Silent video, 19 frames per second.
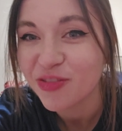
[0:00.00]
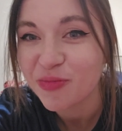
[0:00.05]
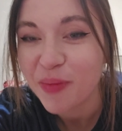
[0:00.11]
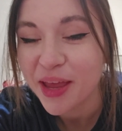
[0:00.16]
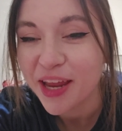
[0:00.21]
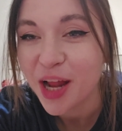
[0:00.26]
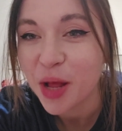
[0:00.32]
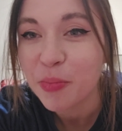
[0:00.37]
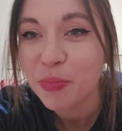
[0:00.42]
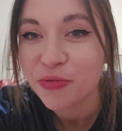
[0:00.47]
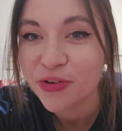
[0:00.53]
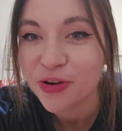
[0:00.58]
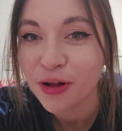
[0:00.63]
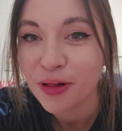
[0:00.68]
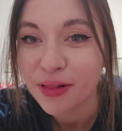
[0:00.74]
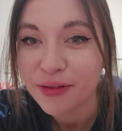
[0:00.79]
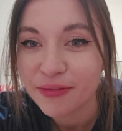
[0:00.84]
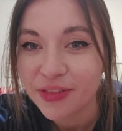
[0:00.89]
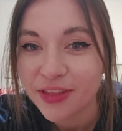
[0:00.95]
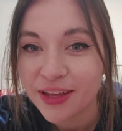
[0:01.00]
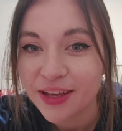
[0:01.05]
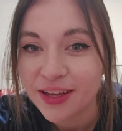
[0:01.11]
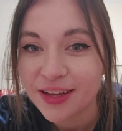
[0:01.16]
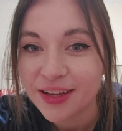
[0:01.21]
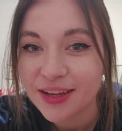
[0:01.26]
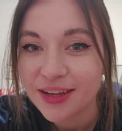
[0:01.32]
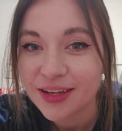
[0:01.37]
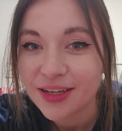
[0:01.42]
made up for all of
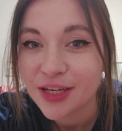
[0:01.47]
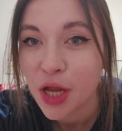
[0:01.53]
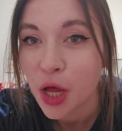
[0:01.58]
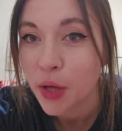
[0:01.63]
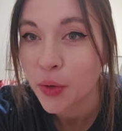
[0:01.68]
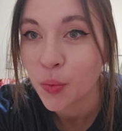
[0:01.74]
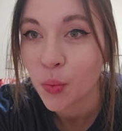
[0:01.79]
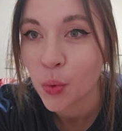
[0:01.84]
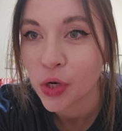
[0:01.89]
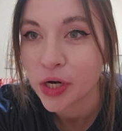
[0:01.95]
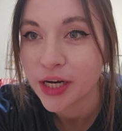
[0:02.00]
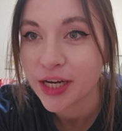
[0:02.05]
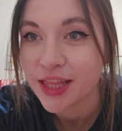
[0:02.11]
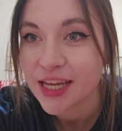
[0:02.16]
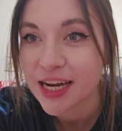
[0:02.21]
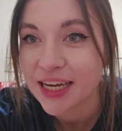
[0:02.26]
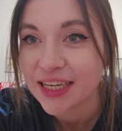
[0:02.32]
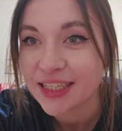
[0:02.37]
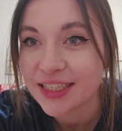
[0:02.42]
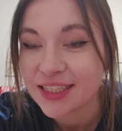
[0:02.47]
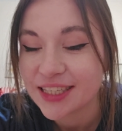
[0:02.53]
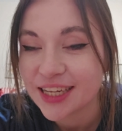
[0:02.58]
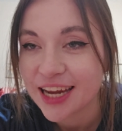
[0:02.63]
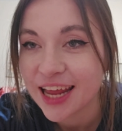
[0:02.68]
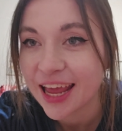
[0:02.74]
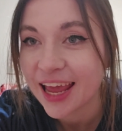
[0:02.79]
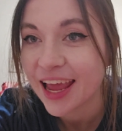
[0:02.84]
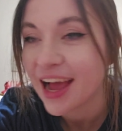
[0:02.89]
the non-work that I did
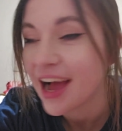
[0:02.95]
today.